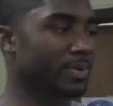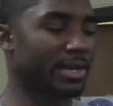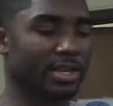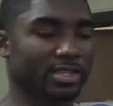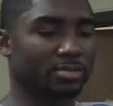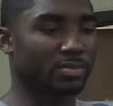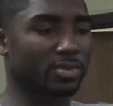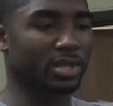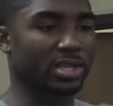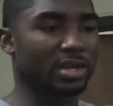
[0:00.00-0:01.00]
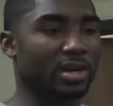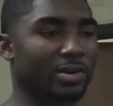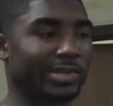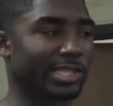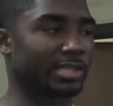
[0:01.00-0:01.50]
parents, my brother. I
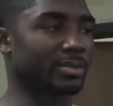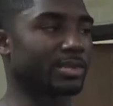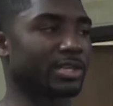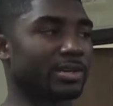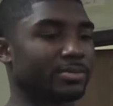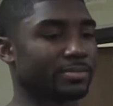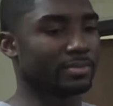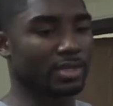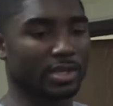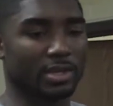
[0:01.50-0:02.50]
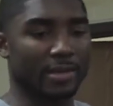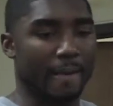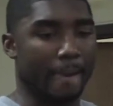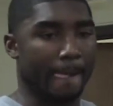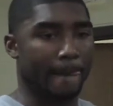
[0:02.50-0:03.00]
always look up to them.
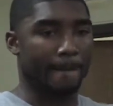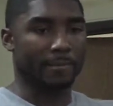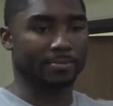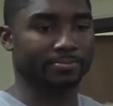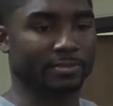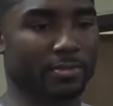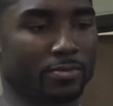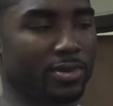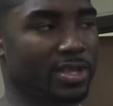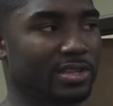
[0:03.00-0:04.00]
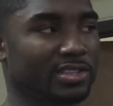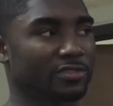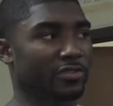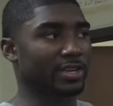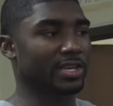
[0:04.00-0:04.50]
Um, my brother and his
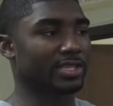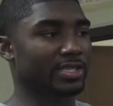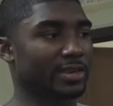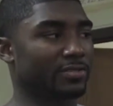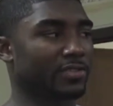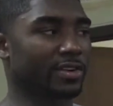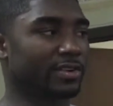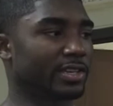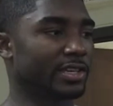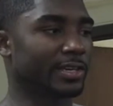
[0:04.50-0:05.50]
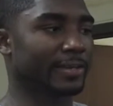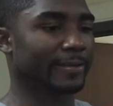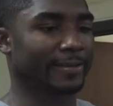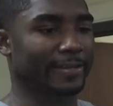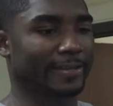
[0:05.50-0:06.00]
friends, they were very good.
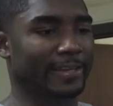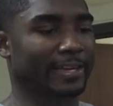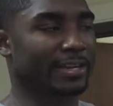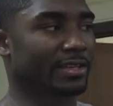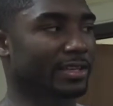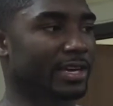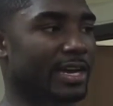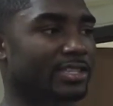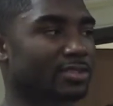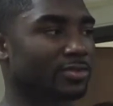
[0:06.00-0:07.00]
Uh, good high school